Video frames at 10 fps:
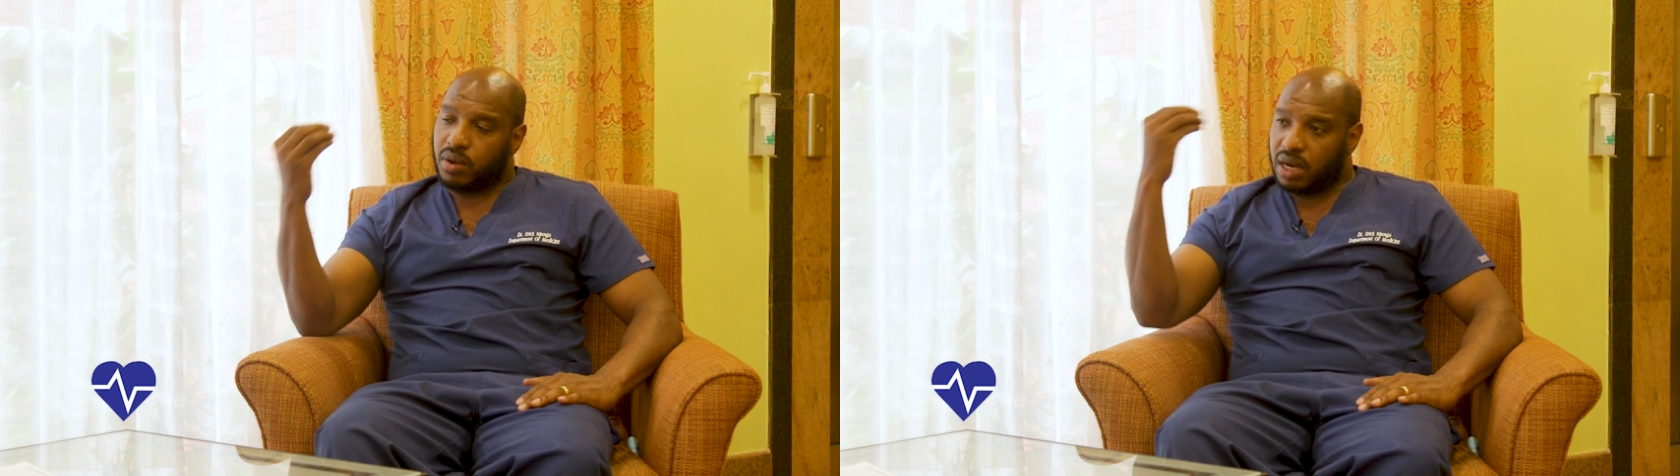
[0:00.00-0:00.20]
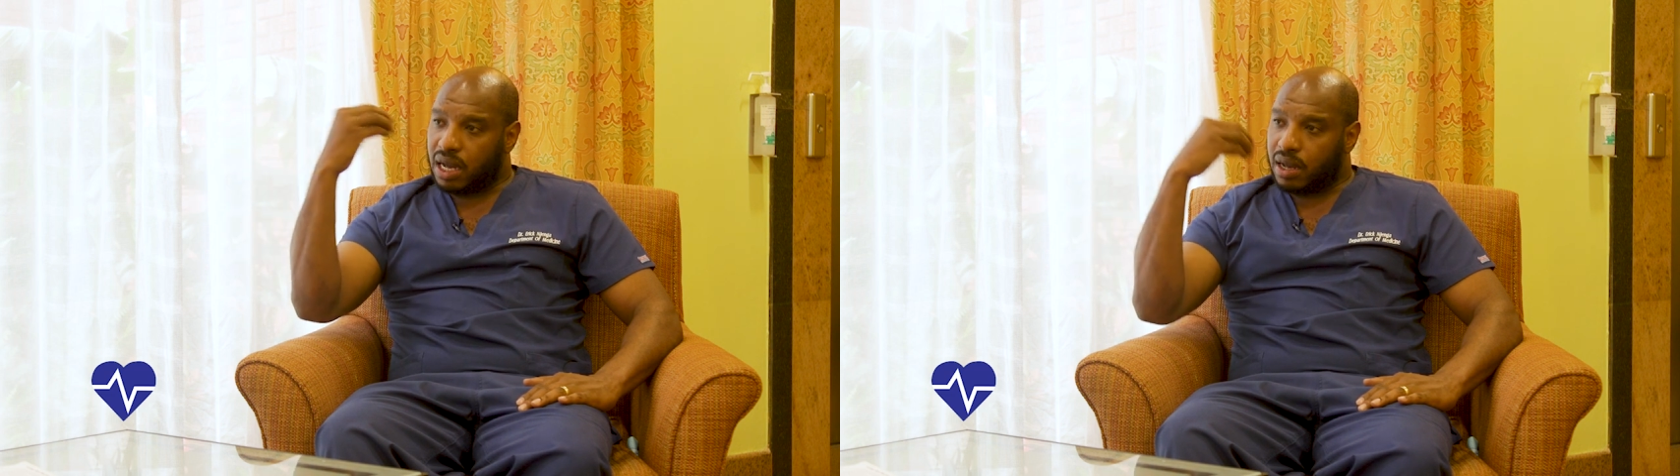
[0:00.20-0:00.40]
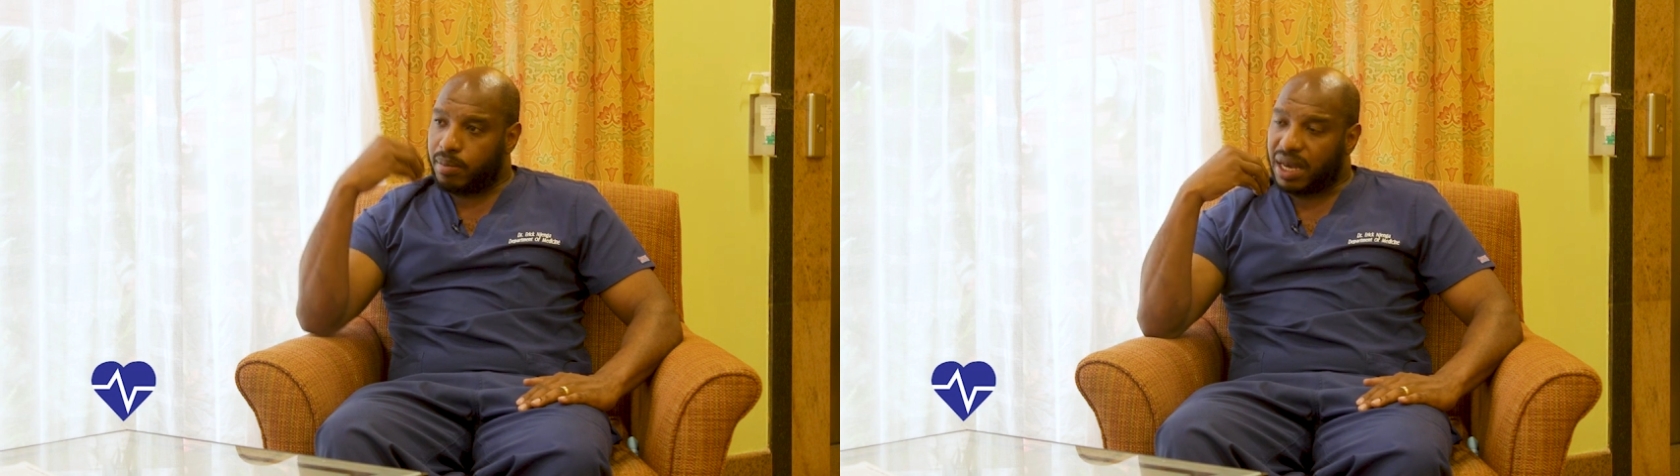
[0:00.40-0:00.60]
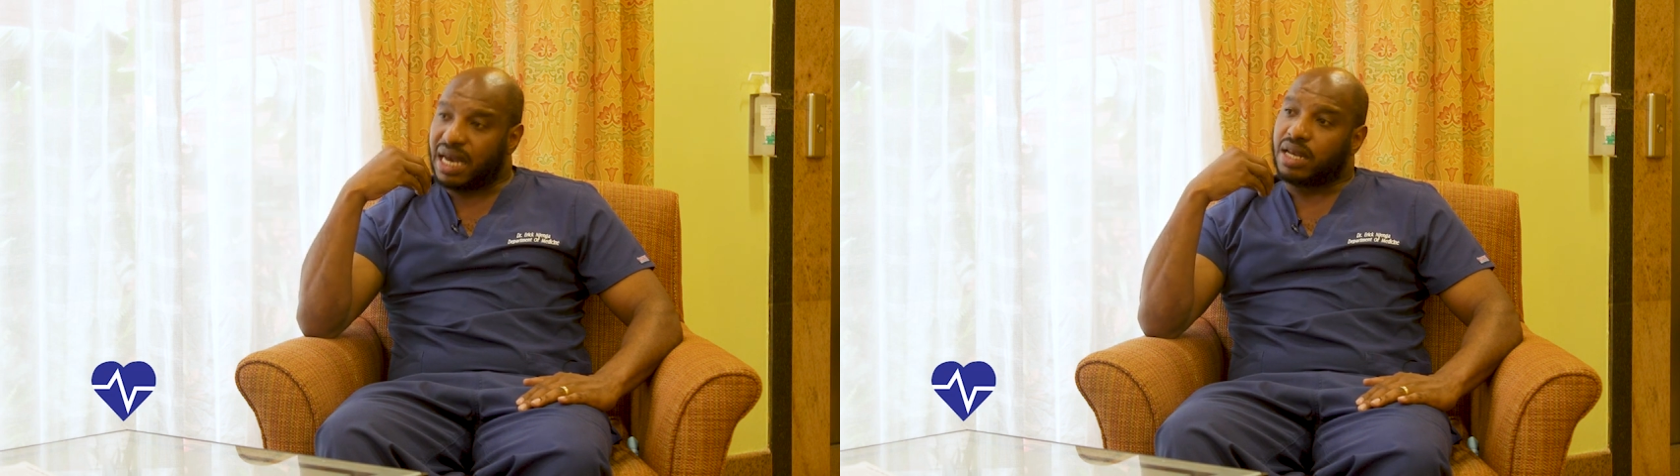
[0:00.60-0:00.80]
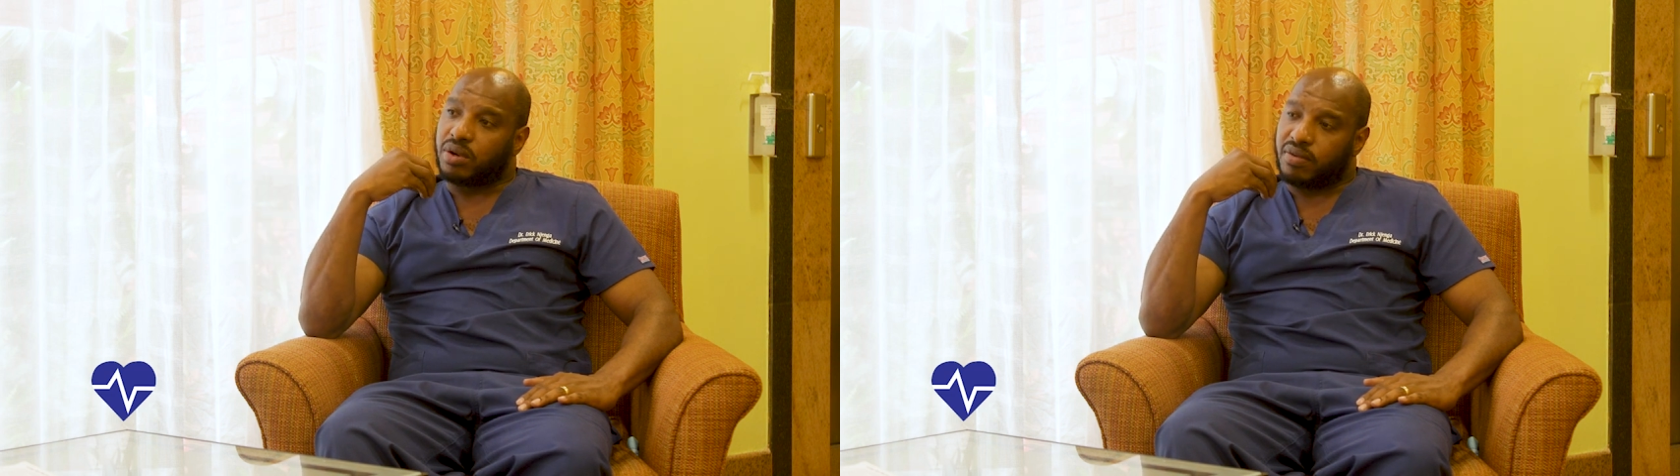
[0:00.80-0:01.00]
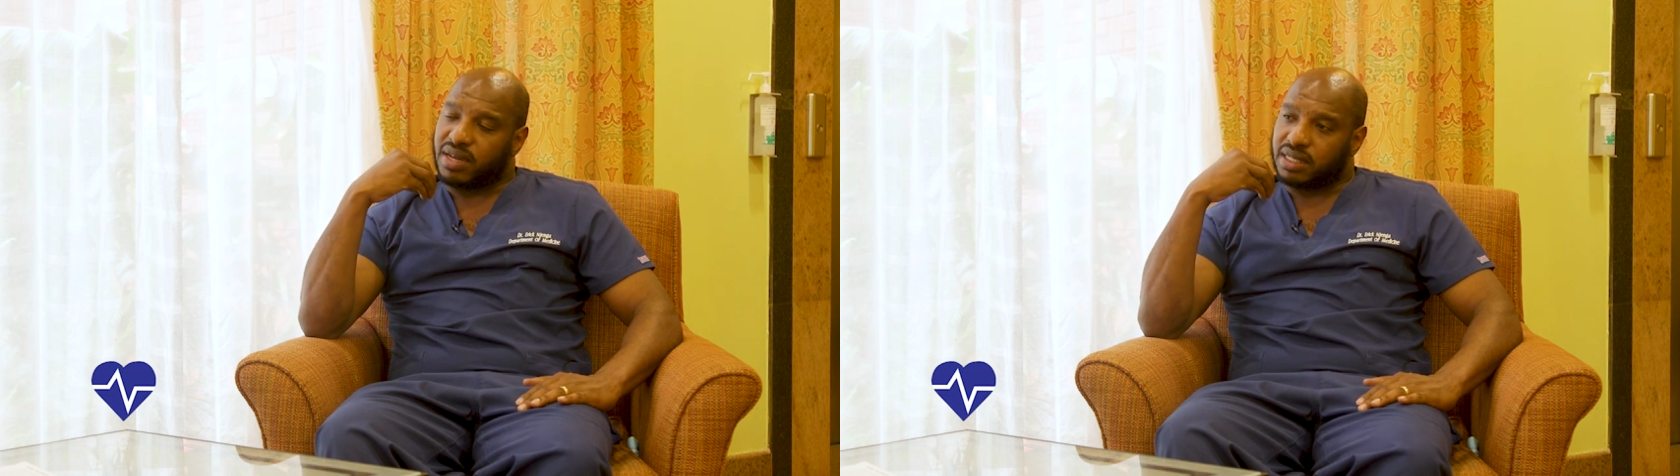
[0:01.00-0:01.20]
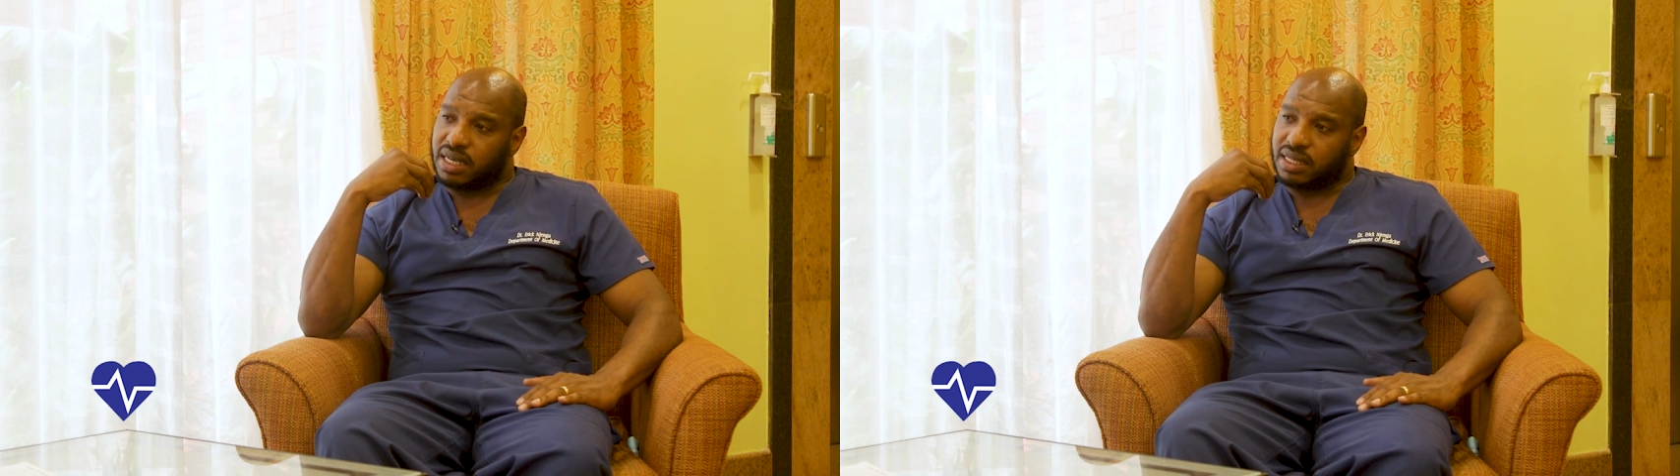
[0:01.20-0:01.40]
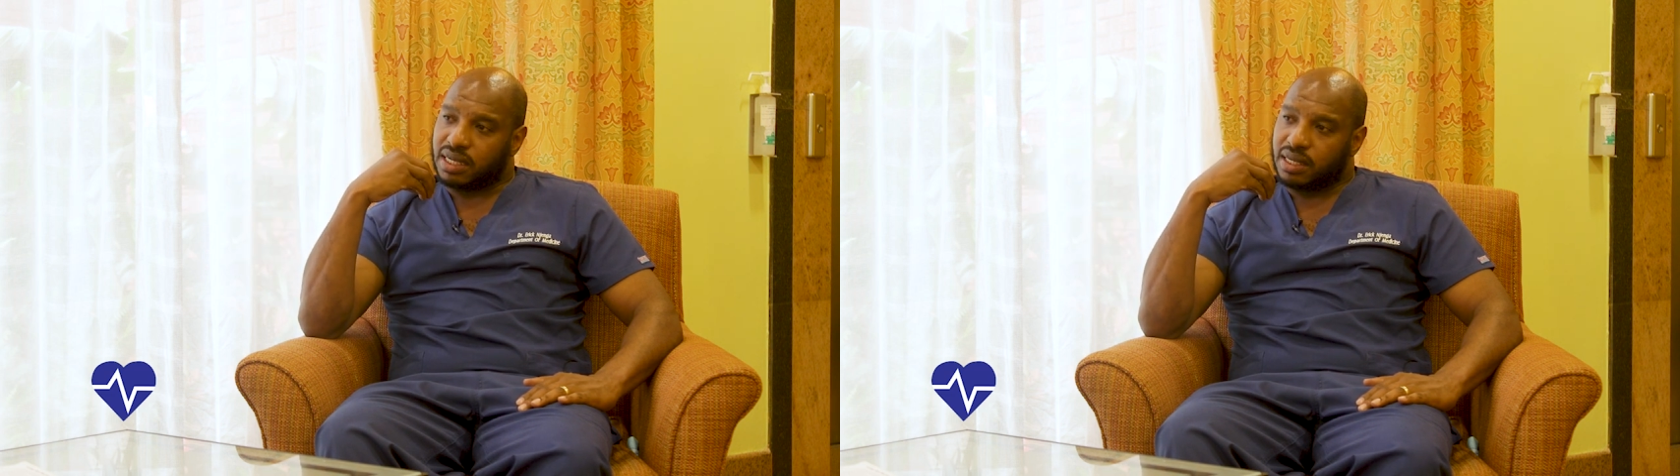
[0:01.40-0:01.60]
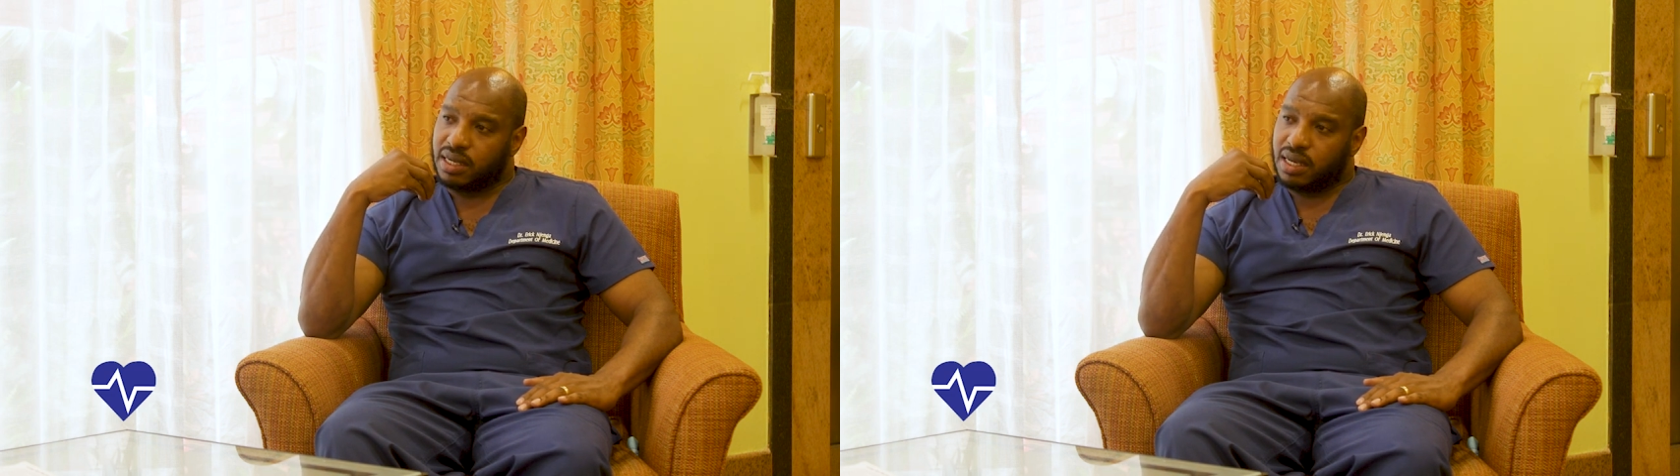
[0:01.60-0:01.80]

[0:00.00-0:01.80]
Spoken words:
on a mechanical ventilator